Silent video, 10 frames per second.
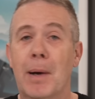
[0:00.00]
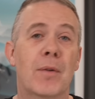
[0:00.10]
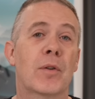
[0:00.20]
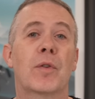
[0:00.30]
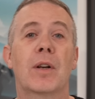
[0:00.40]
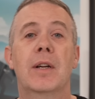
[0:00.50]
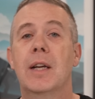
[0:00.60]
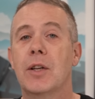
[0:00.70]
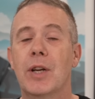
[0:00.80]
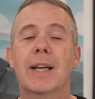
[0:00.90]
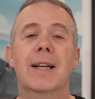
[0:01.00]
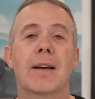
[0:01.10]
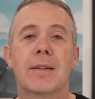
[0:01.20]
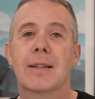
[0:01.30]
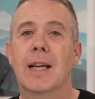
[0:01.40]
powerful. Check it
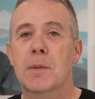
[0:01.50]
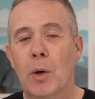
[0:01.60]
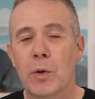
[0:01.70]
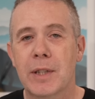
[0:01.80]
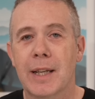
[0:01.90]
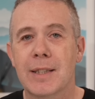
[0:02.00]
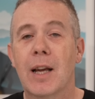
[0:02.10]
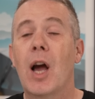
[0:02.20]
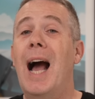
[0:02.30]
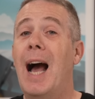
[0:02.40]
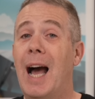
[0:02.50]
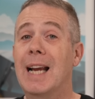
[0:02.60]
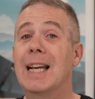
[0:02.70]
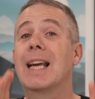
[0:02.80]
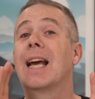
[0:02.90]
out. That's Post Haste.
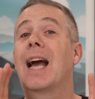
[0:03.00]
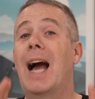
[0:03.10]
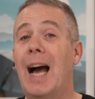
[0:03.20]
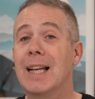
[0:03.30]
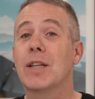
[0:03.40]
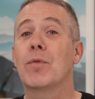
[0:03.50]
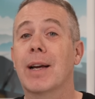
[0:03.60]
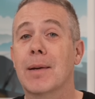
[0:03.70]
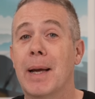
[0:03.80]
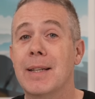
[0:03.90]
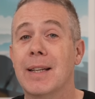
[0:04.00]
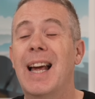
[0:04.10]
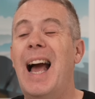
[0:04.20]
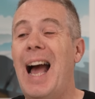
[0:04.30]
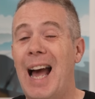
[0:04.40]
Highly, highly recommended
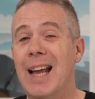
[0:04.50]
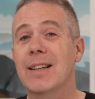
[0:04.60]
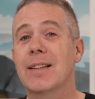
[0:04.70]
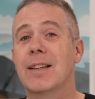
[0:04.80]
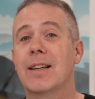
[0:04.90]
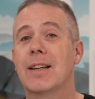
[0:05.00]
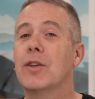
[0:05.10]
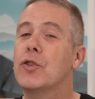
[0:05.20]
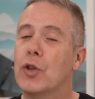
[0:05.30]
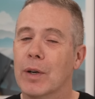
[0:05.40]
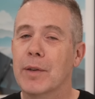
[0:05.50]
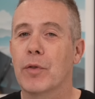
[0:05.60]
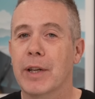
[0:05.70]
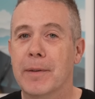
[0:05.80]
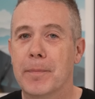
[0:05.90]
and totally
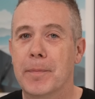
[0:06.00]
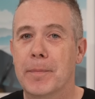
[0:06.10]
free.